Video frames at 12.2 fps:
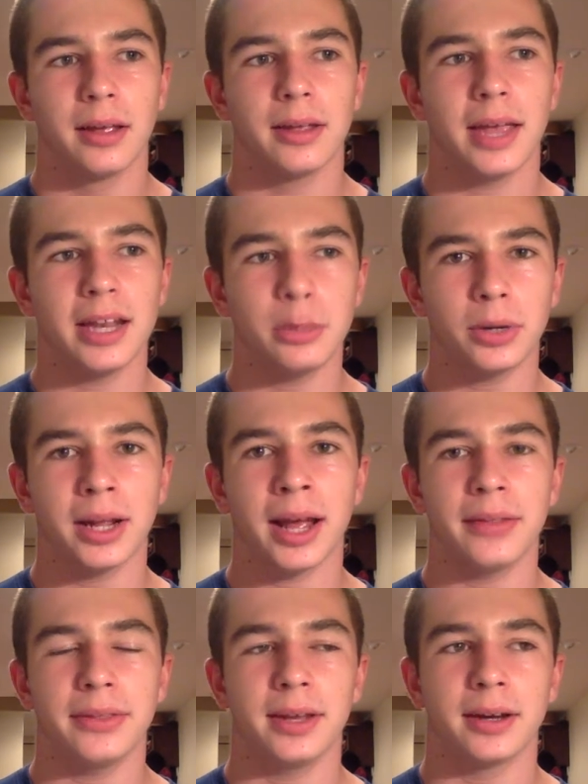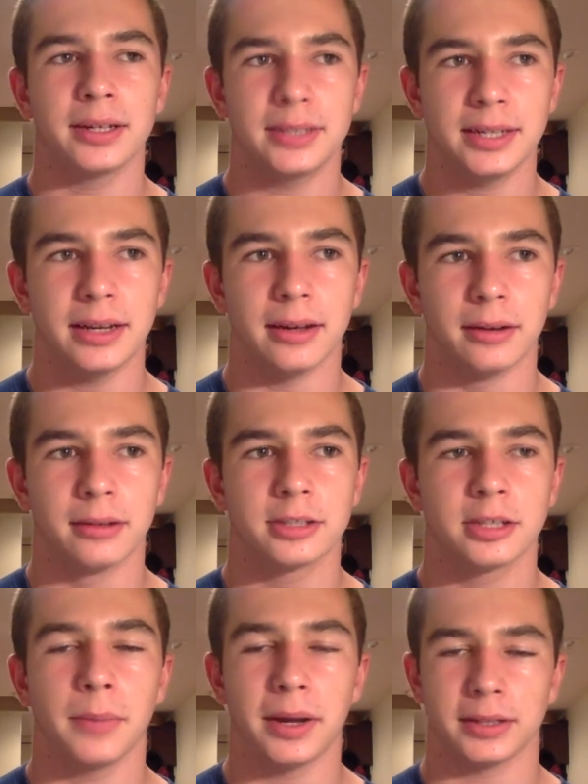anyone had the idea
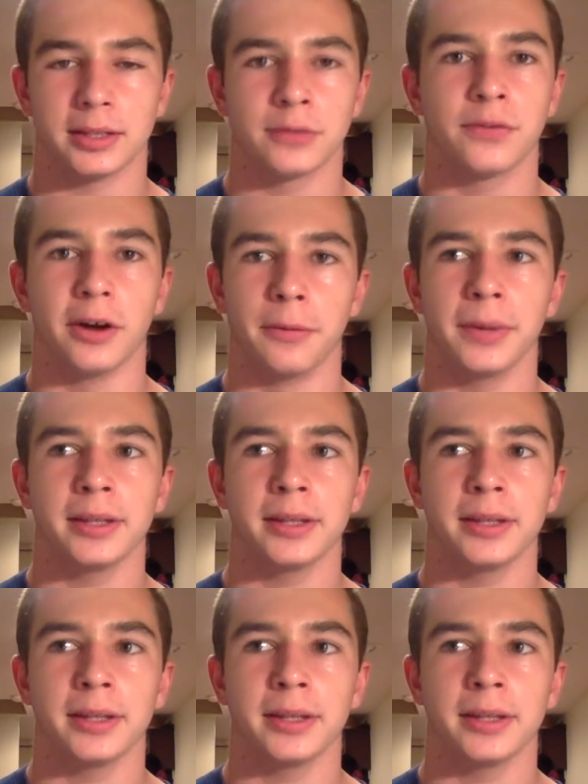to make this film